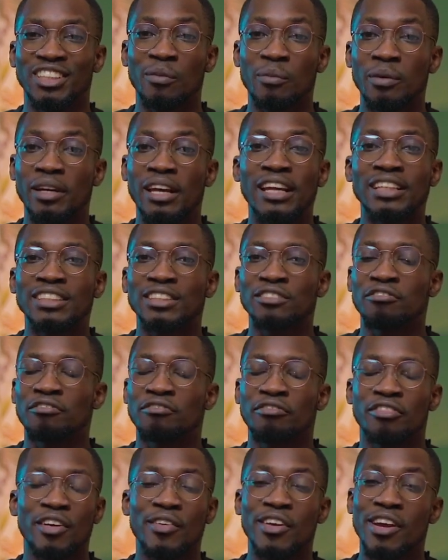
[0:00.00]
I mean, it's
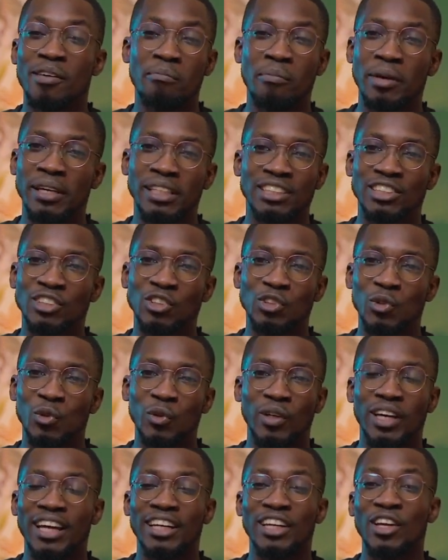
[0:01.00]
very amazing to
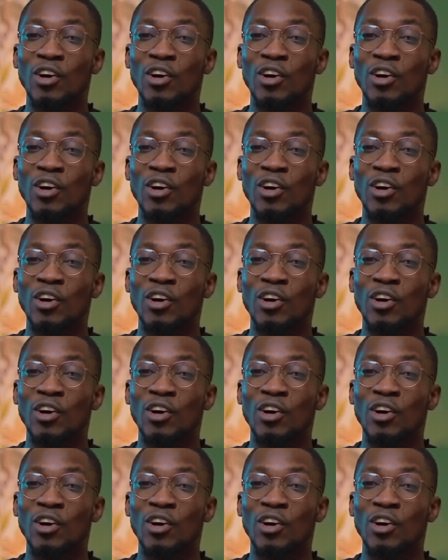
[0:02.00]
look at.